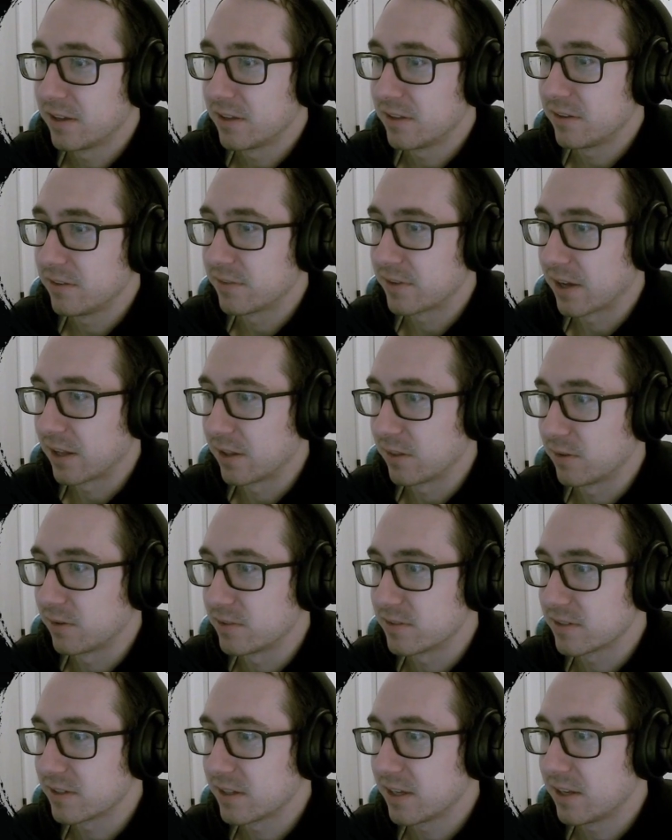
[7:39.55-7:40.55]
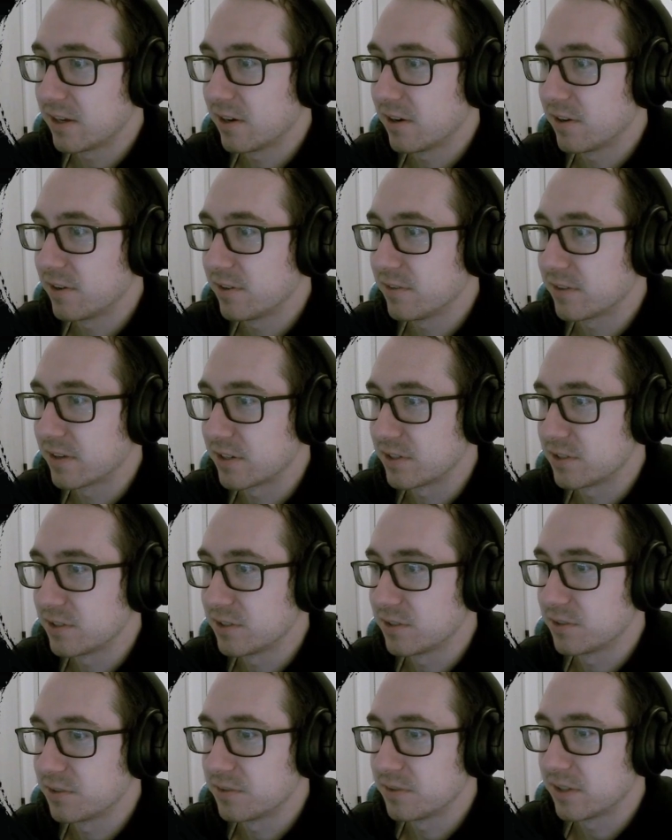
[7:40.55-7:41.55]
You've got Lord Skitter, you've got
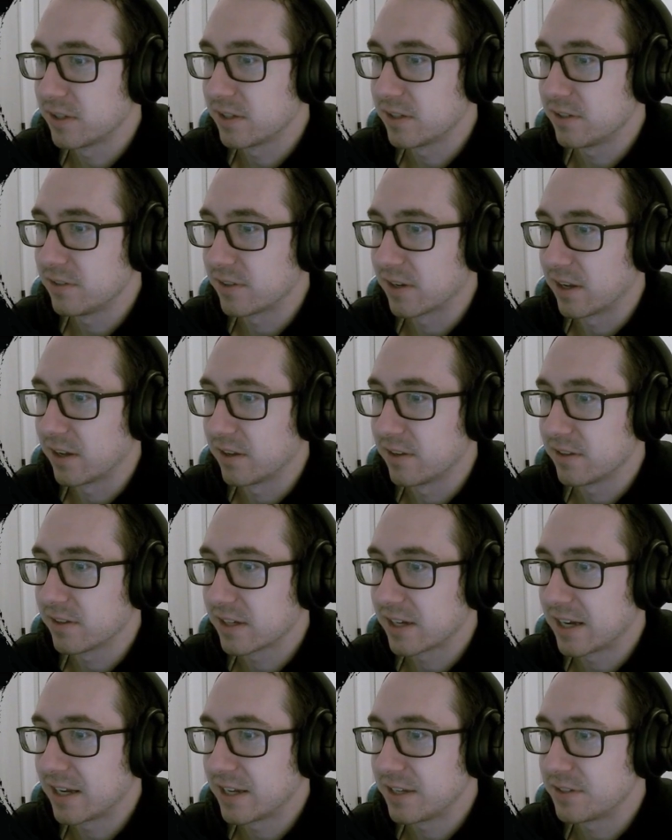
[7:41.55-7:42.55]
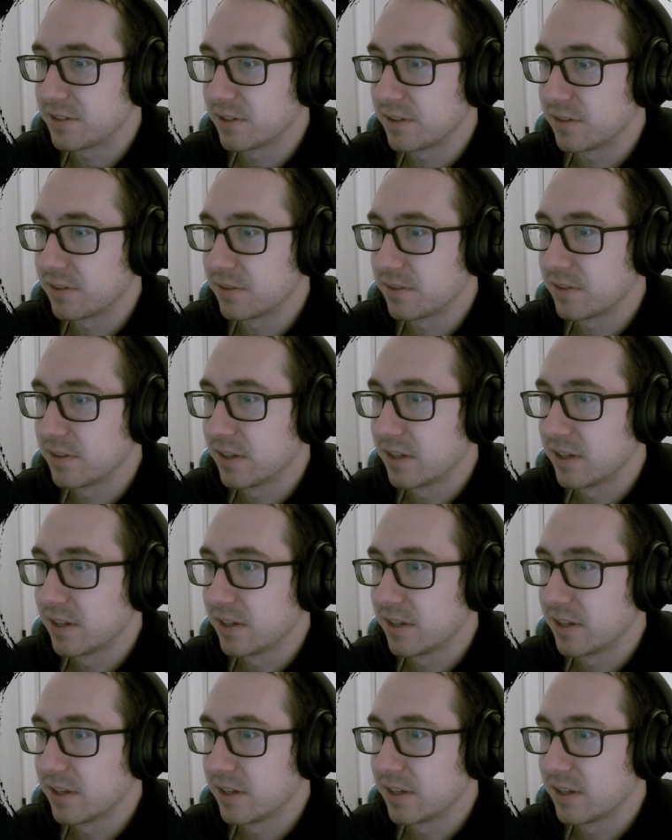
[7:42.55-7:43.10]
Shieldred, you've got Kaito,